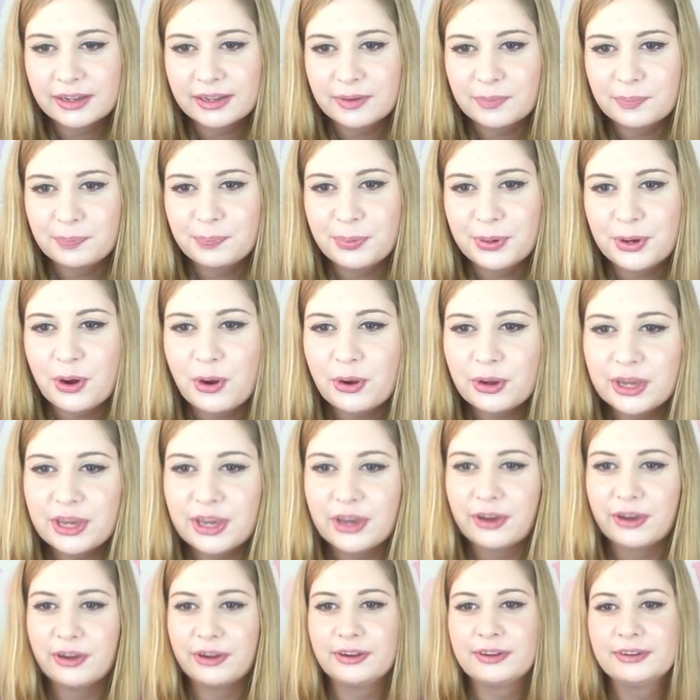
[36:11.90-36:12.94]

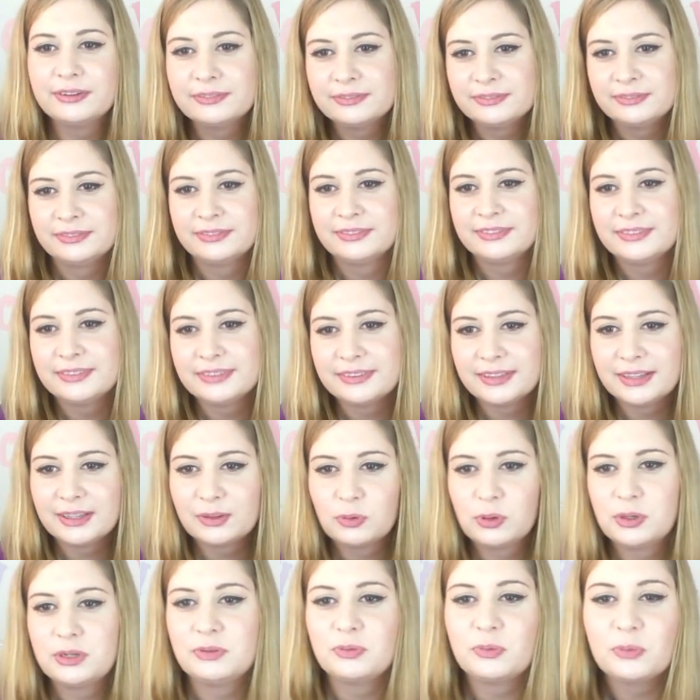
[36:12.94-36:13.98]
Pinocchio.
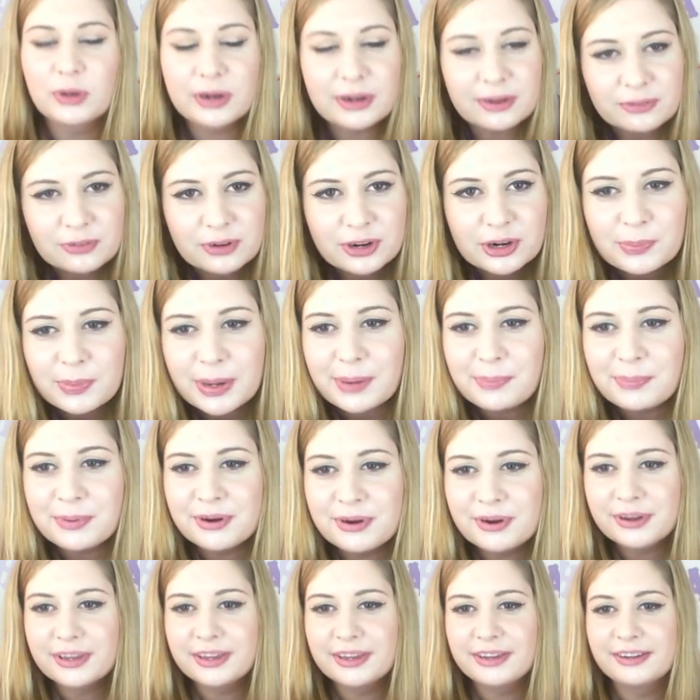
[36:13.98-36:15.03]
What about
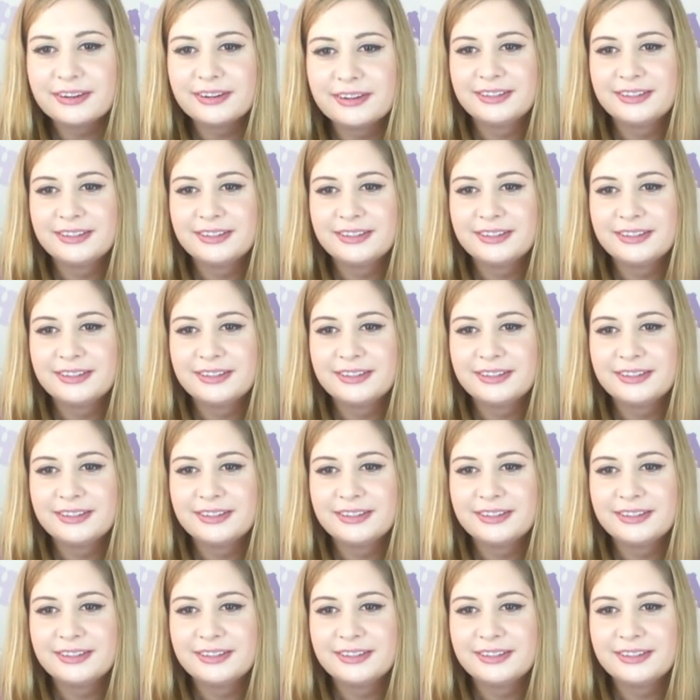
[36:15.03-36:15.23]
Pinocchio?